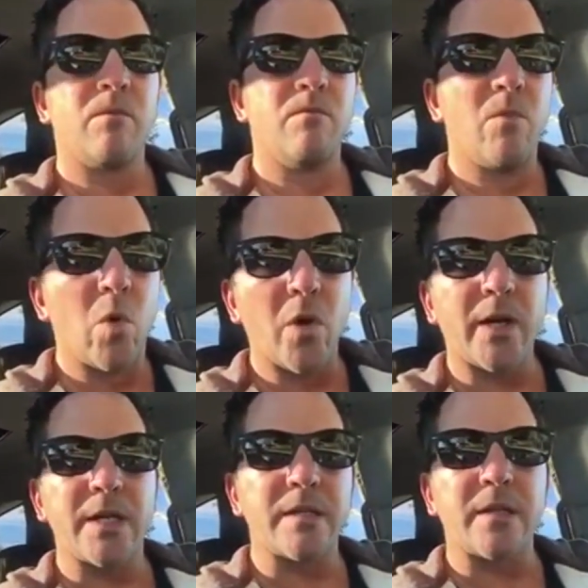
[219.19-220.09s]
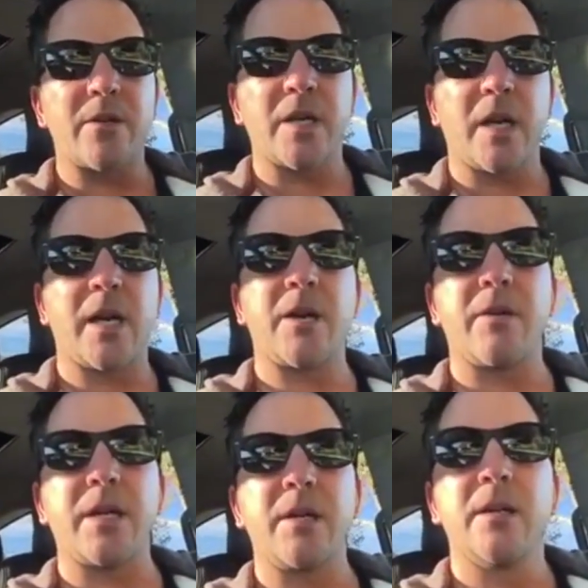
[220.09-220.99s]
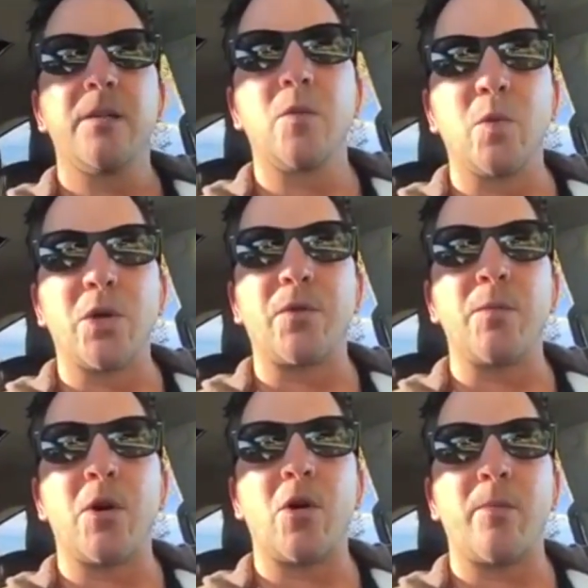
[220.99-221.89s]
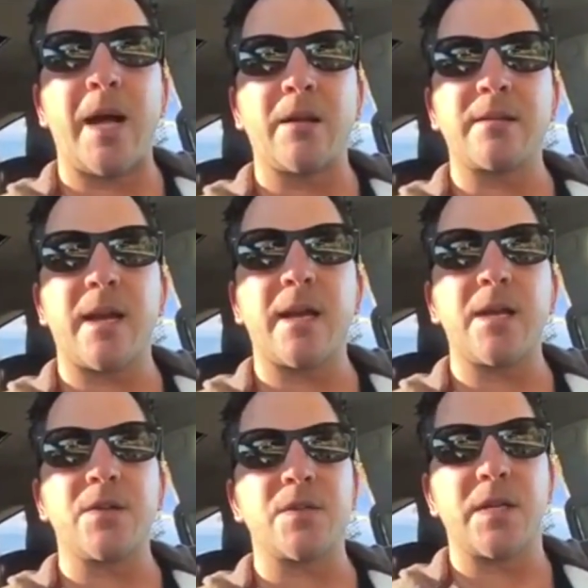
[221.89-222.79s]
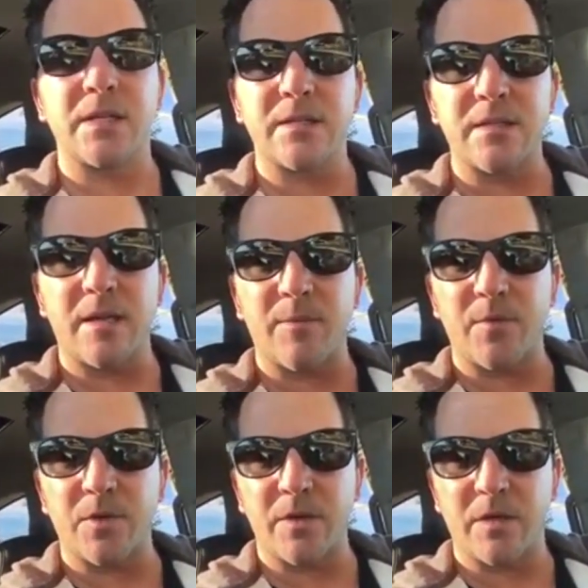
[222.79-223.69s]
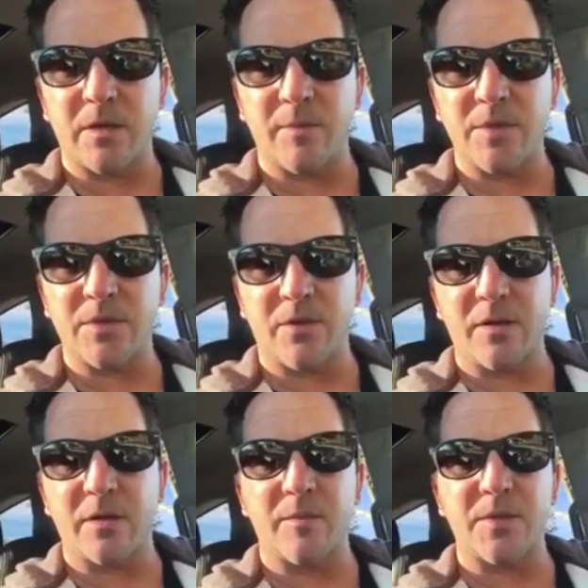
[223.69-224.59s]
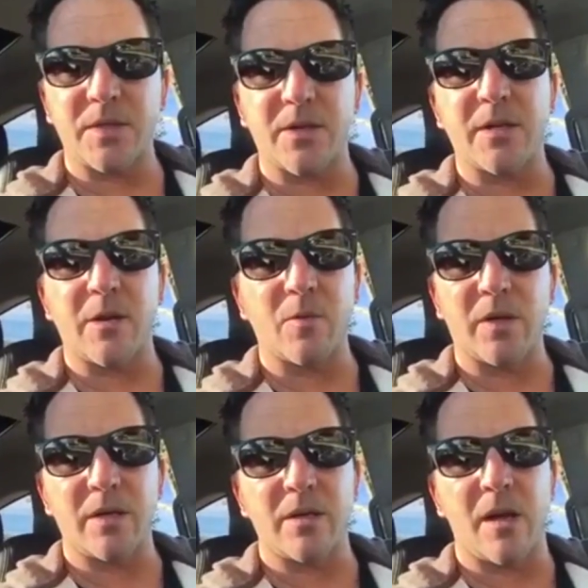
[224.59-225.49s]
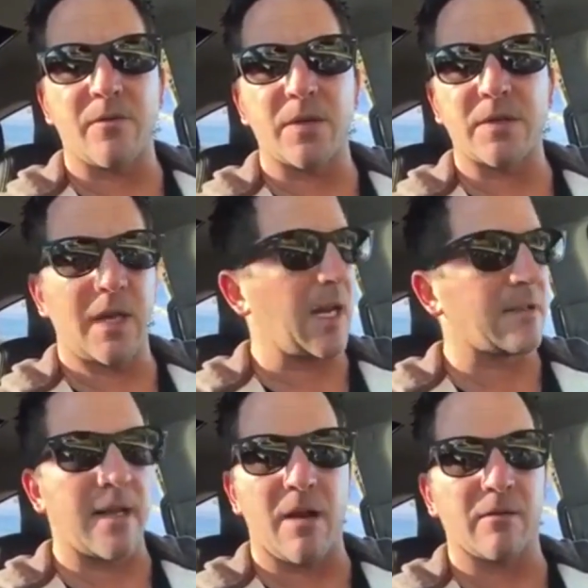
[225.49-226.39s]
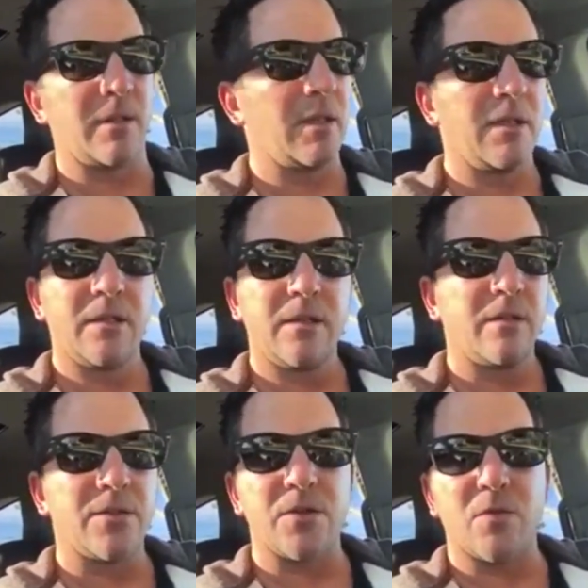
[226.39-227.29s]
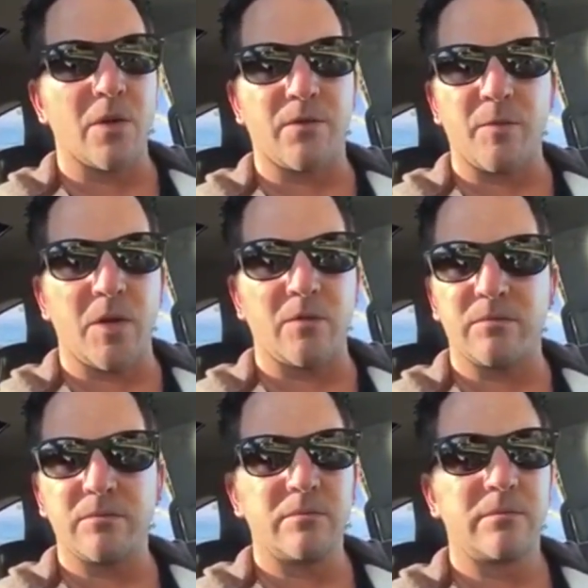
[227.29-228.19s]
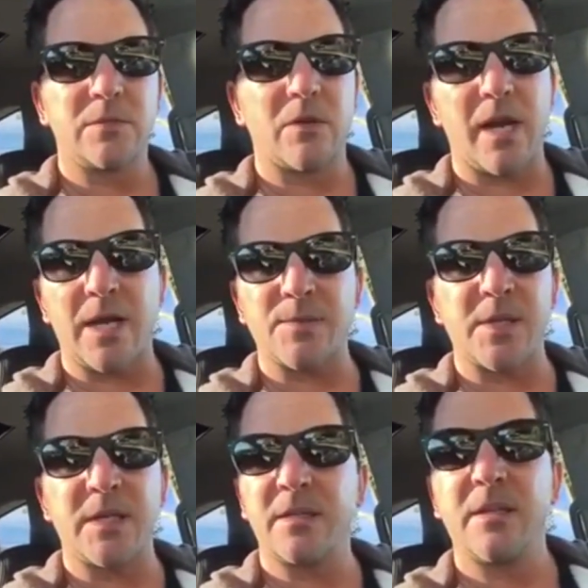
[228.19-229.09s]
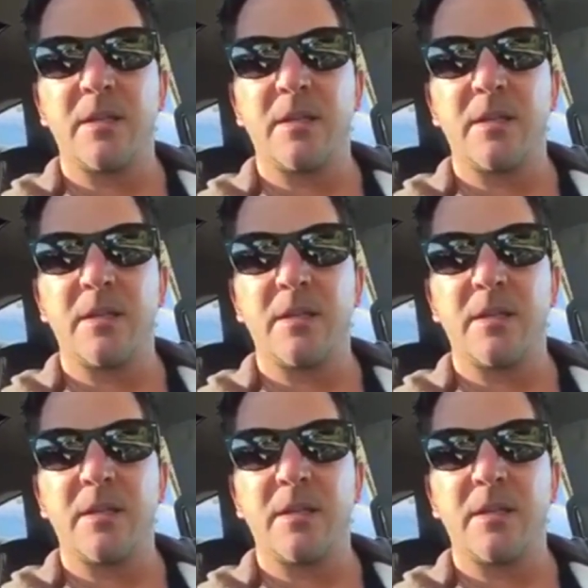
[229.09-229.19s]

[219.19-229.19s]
More considering hiring the work from home outside agents. Now listen up, if you're in the greater Columbus area, you got to work in the office, hands down. There's no work from home. Don't ask me.